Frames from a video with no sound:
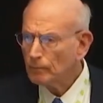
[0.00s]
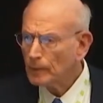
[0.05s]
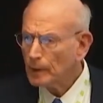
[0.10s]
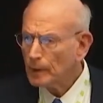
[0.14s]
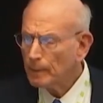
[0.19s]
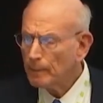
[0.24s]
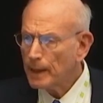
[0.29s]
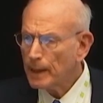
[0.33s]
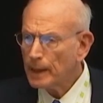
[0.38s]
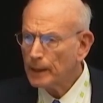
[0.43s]

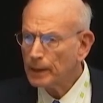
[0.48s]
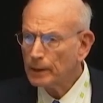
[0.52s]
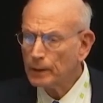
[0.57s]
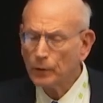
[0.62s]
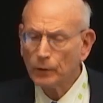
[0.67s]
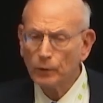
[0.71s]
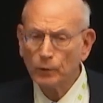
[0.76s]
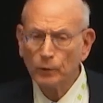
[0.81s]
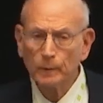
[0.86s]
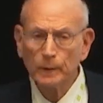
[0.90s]
Monica
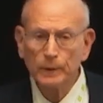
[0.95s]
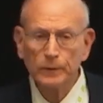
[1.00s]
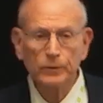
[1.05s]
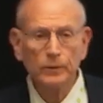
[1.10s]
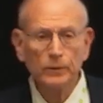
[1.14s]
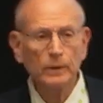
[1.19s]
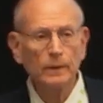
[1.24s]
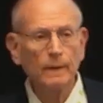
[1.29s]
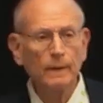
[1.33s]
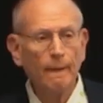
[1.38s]
Grubers,
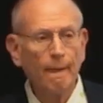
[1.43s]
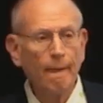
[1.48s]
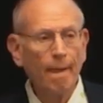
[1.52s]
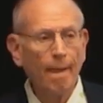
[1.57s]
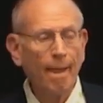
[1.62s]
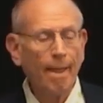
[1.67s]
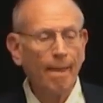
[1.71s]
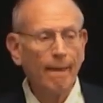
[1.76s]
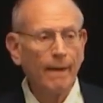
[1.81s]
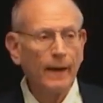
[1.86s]

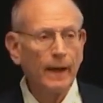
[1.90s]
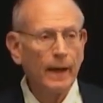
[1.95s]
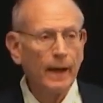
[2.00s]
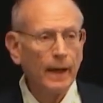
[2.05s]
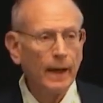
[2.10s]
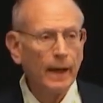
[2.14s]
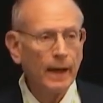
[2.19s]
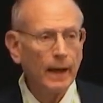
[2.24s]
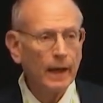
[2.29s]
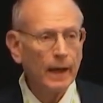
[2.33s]

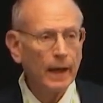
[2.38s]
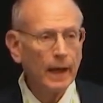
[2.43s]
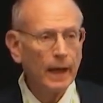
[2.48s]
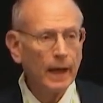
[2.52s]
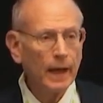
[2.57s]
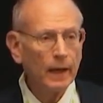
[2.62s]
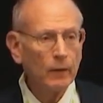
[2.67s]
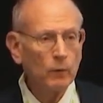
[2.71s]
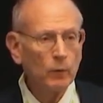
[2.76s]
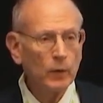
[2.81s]

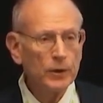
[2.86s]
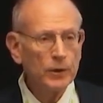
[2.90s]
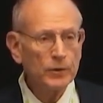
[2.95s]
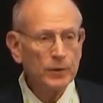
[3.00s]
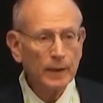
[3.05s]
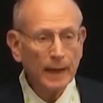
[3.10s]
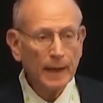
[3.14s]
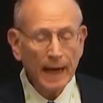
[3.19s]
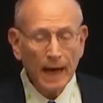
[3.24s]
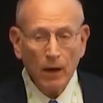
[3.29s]
in which
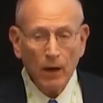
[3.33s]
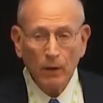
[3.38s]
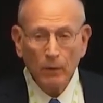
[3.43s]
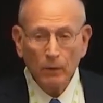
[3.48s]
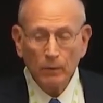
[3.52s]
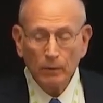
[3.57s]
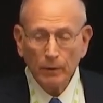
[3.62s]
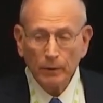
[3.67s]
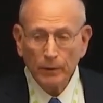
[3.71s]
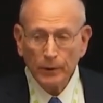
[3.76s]

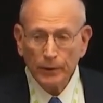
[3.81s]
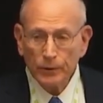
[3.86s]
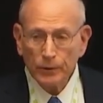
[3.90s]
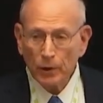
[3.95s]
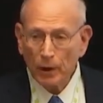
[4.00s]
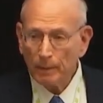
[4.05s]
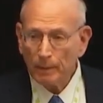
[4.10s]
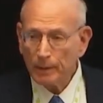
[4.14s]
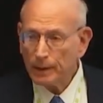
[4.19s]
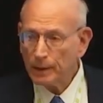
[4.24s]
now the
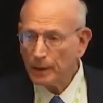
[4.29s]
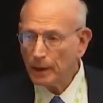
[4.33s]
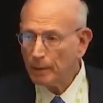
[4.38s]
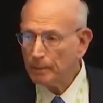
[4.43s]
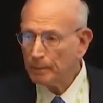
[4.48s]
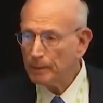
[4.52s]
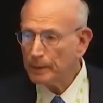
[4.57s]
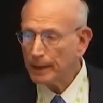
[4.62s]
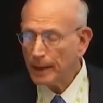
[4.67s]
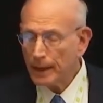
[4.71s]
German
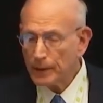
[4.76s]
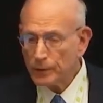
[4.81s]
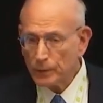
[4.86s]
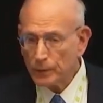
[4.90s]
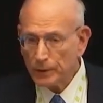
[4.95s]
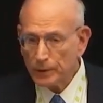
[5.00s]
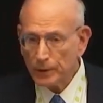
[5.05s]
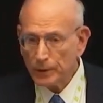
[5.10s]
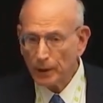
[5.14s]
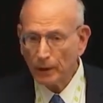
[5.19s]
government, as a
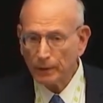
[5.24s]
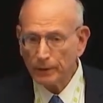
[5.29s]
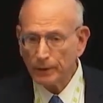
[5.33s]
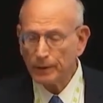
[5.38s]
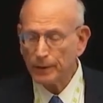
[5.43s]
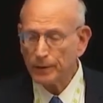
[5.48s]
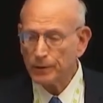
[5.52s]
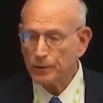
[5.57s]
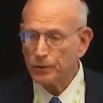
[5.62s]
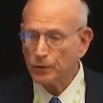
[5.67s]
result of
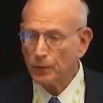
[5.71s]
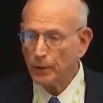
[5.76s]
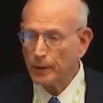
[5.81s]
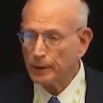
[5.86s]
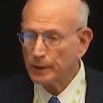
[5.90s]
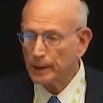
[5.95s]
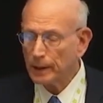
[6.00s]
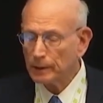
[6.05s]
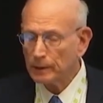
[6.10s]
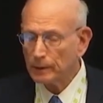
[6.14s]
this joint
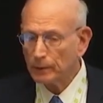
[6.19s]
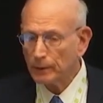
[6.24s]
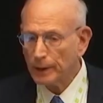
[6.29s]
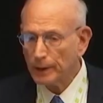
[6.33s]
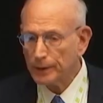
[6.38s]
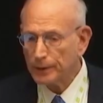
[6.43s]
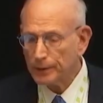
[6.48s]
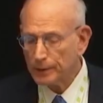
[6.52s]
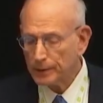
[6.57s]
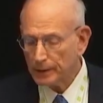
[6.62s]

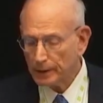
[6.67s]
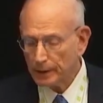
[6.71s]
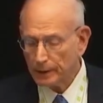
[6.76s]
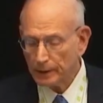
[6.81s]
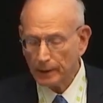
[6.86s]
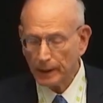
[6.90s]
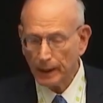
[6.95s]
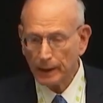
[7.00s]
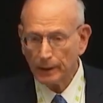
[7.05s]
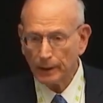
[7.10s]
declaration that
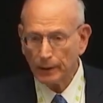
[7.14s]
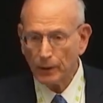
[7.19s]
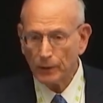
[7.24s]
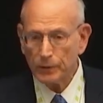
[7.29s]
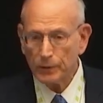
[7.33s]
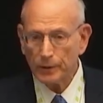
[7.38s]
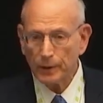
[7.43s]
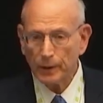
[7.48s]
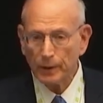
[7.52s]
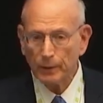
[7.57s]
I
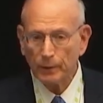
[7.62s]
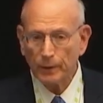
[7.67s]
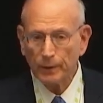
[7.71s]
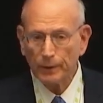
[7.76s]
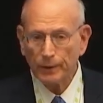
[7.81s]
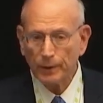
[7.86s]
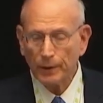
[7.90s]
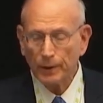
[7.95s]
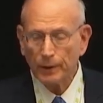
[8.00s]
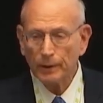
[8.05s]
negotiated with
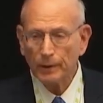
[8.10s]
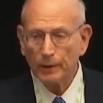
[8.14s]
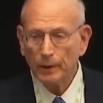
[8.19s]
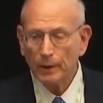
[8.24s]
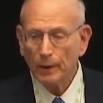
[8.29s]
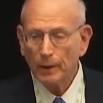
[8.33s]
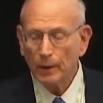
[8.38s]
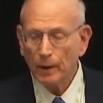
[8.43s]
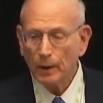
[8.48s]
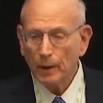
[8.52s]
her,
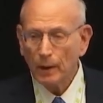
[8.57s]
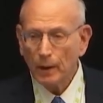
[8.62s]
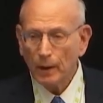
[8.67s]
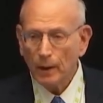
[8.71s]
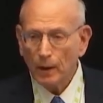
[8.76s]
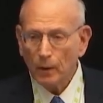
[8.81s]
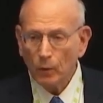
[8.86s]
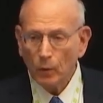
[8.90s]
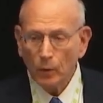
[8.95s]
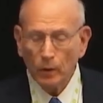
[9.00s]

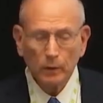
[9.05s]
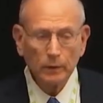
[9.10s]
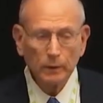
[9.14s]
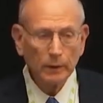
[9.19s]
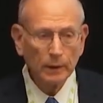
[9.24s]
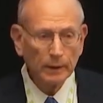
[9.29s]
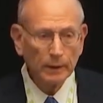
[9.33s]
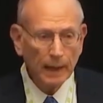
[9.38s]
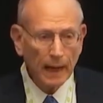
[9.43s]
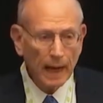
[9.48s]
will
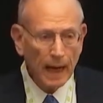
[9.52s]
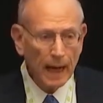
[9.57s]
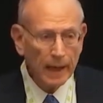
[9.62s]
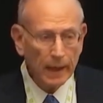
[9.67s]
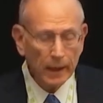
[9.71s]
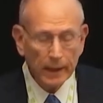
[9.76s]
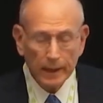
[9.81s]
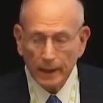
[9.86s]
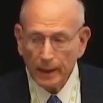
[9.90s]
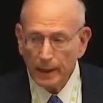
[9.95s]
deny
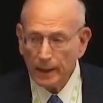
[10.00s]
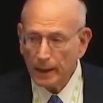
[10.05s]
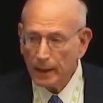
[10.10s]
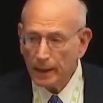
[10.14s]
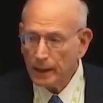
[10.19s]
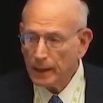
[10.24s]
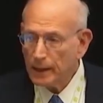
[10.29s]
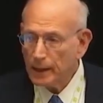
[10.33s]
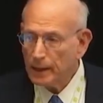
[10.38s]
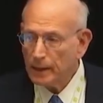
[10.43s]

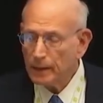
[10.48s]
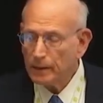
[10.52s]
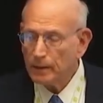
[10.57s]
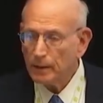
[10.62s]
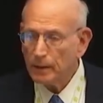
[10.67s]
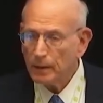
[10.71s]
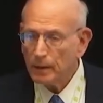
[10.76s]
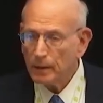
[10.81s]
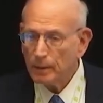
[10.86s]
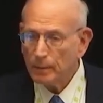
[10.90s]
any
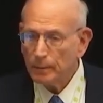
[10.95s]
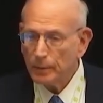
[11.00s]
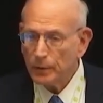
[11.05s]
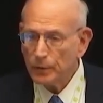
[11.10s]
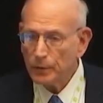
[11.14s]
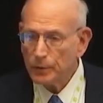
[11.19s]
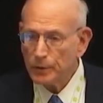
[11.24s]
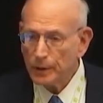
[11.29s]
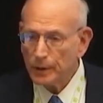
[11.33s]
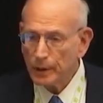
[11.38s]

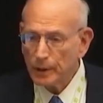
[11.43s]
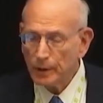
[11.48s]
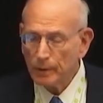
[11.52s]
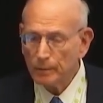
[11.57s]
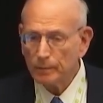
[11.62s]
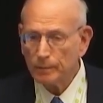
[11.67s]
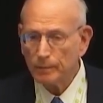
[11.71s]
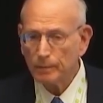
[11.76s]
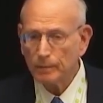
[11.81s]
museum